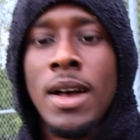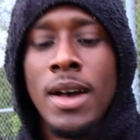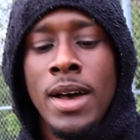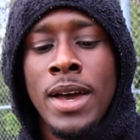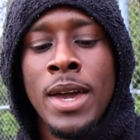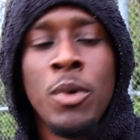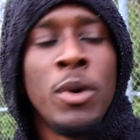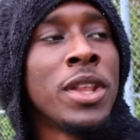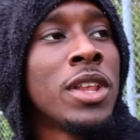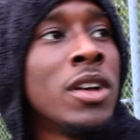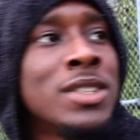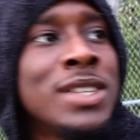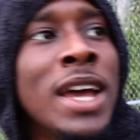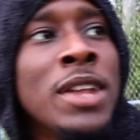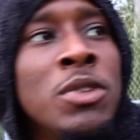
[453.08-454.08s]
I went
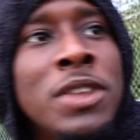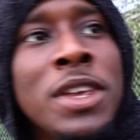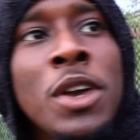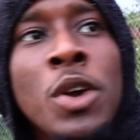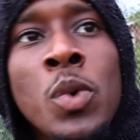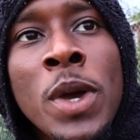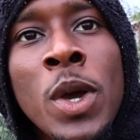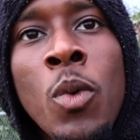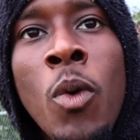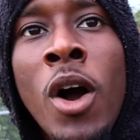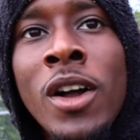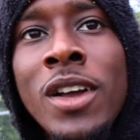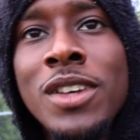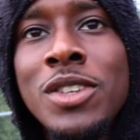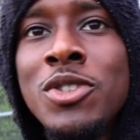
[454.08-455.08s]
outside to take a quick
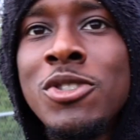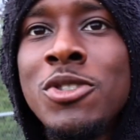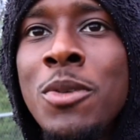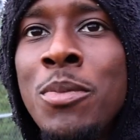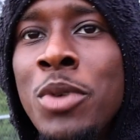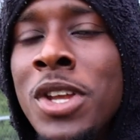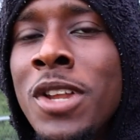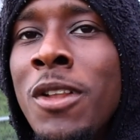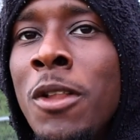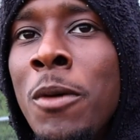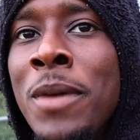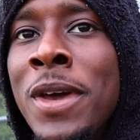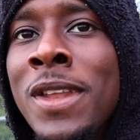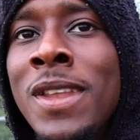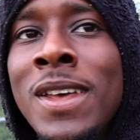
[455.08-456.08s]
walk just to breathe a little
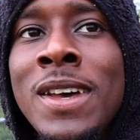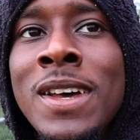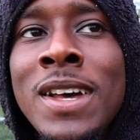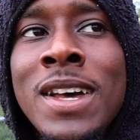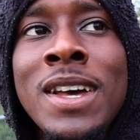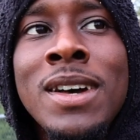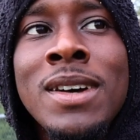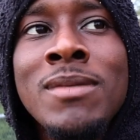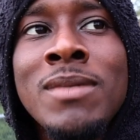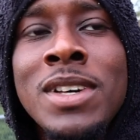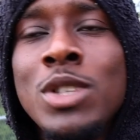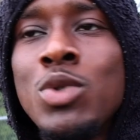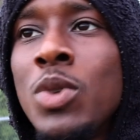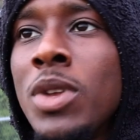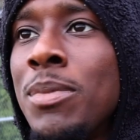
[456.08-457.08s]
bit.
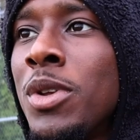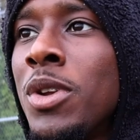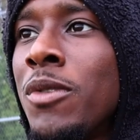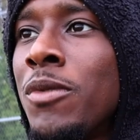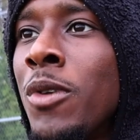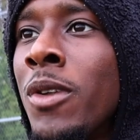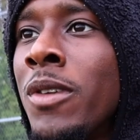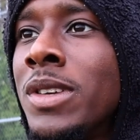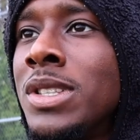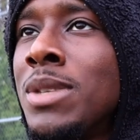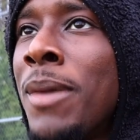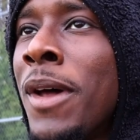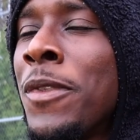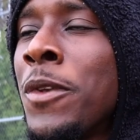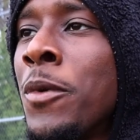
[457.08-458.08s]
It's really beautiful. It's
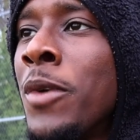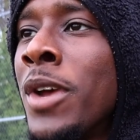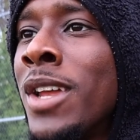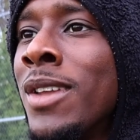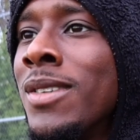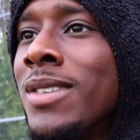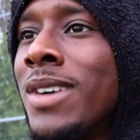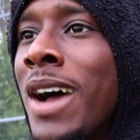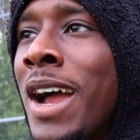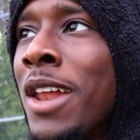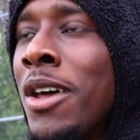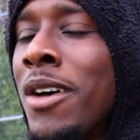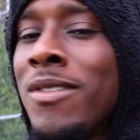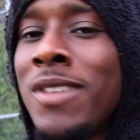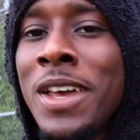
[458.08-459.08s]
about to rain. I
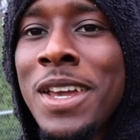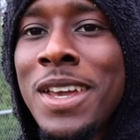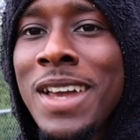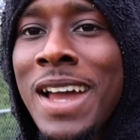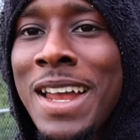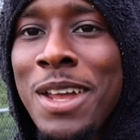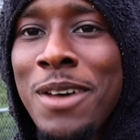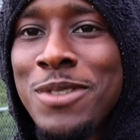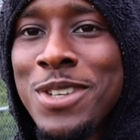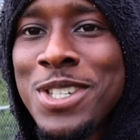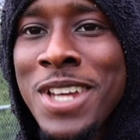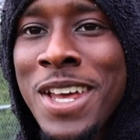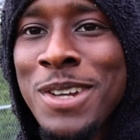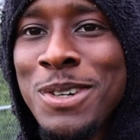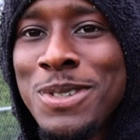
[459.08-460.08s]
love the
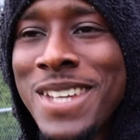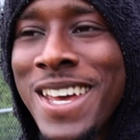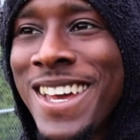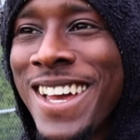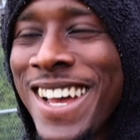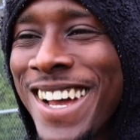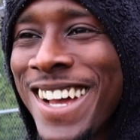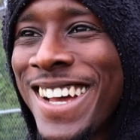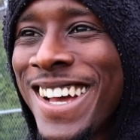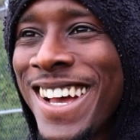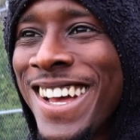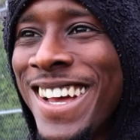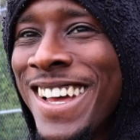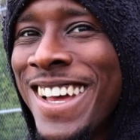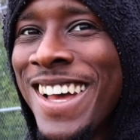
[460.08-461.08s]
shadows.
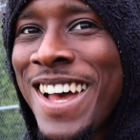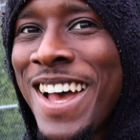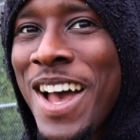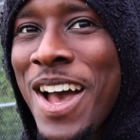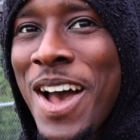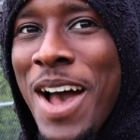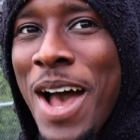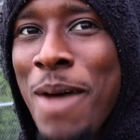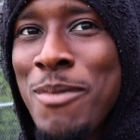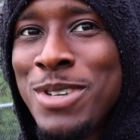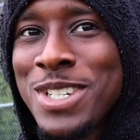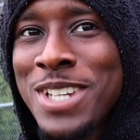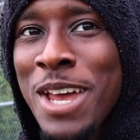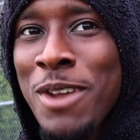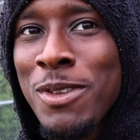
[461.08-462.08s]
I'm a
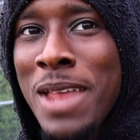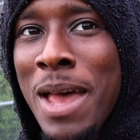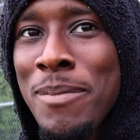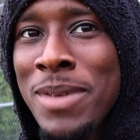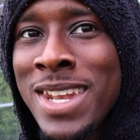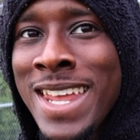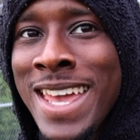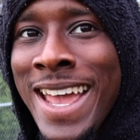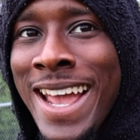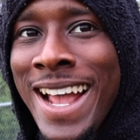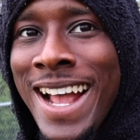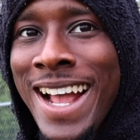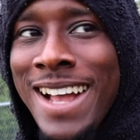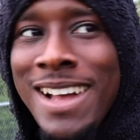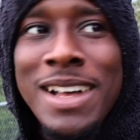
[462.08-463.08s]
shadow tapping nig.
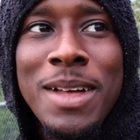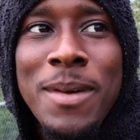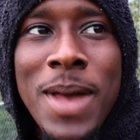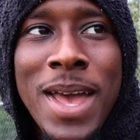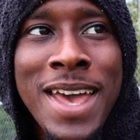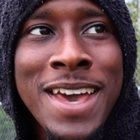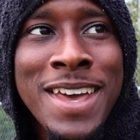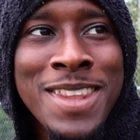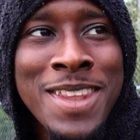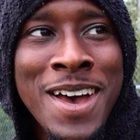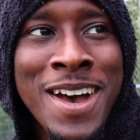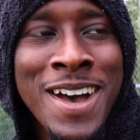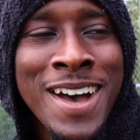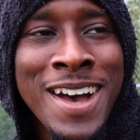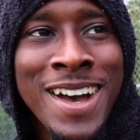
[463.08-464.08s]
And
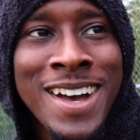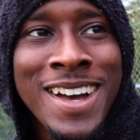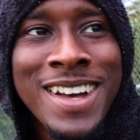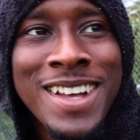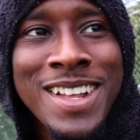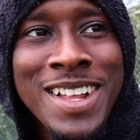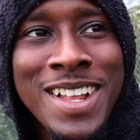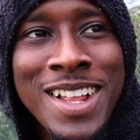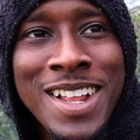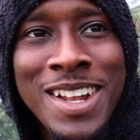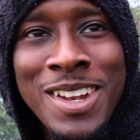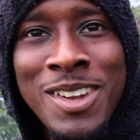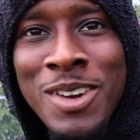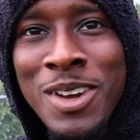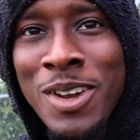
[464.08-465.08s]

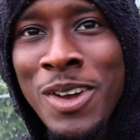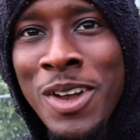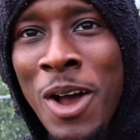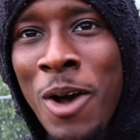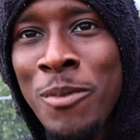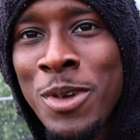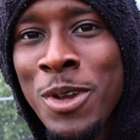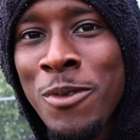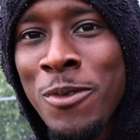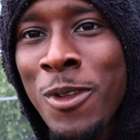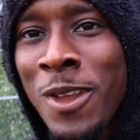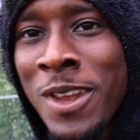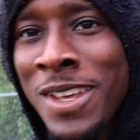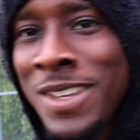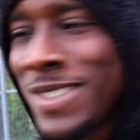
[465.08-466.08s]
look how
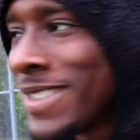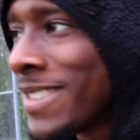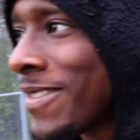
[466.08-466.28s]
beautiful it is.